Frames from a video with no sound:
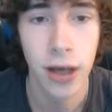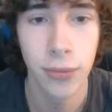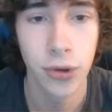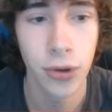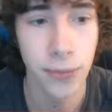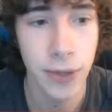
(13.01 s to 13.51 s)

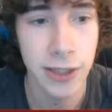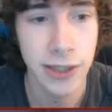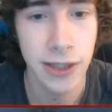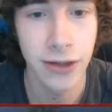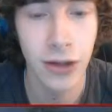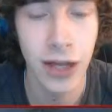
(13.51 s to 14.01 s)
But
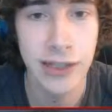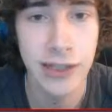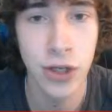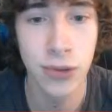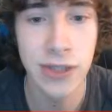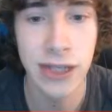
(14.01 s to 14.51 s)
basically the last
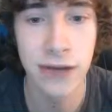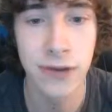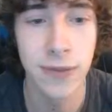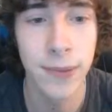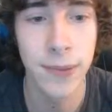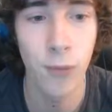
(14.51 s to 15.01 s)
two
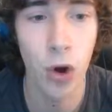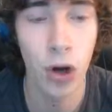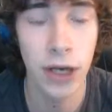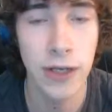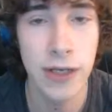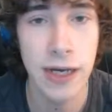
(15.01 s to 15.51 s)
series have been
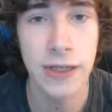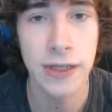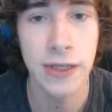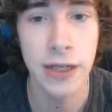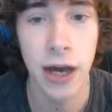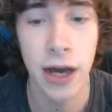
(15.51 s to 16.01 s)
Walking Dead,
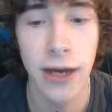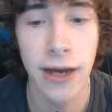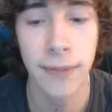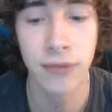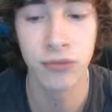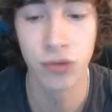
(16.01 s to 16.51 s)
and I've
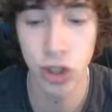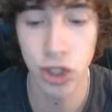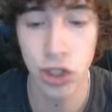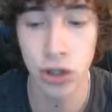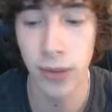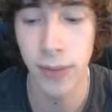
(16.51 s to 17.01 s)
been
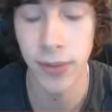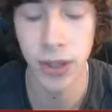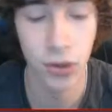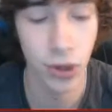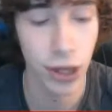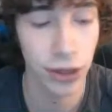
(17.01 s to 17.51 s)
rushing them. I've been
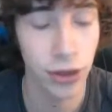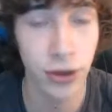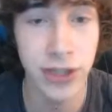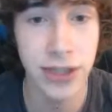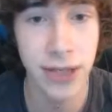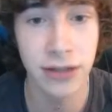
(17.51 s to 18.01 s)
doing like
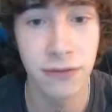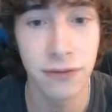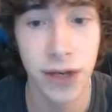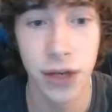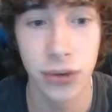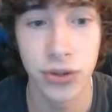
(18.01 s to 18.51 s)
thirty minutes
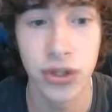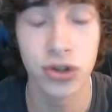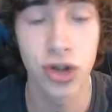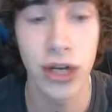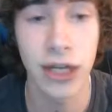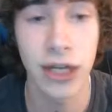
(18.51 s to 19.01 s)
videos to
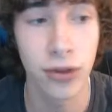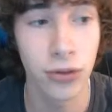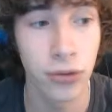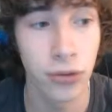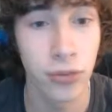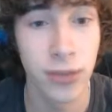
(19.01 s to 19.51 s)
try and get
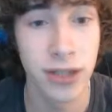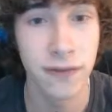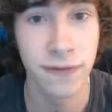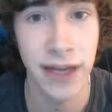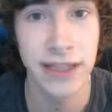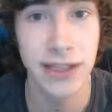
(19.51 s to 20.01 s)
through them as
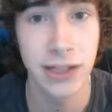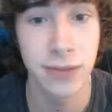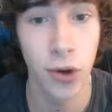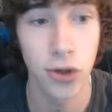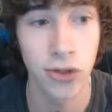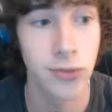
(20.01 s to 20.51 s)
fast as
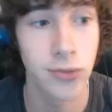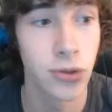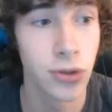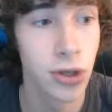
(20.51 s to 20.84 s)
possible.